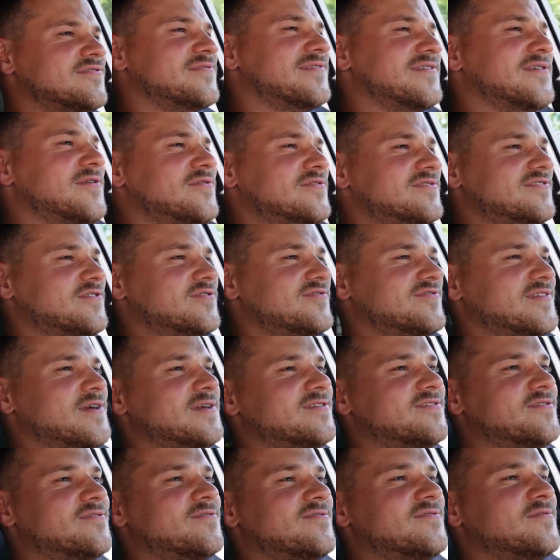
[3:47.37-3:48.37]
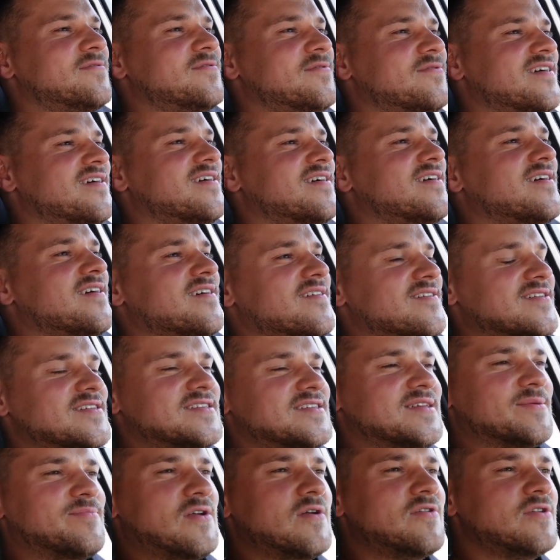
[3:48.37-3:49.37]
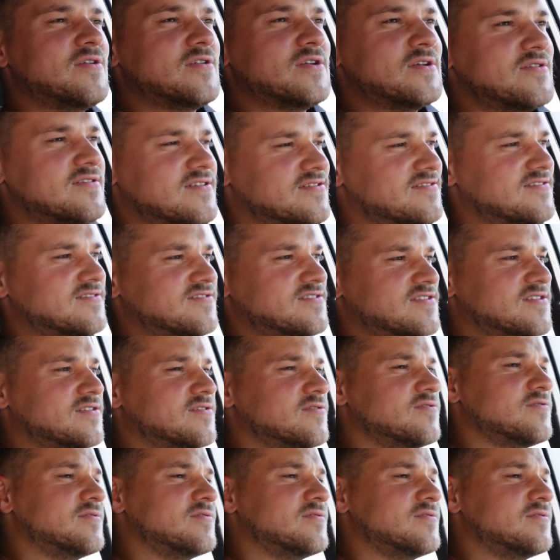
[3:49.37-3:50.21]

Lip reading: I don't know yet. I just adjusted the seat.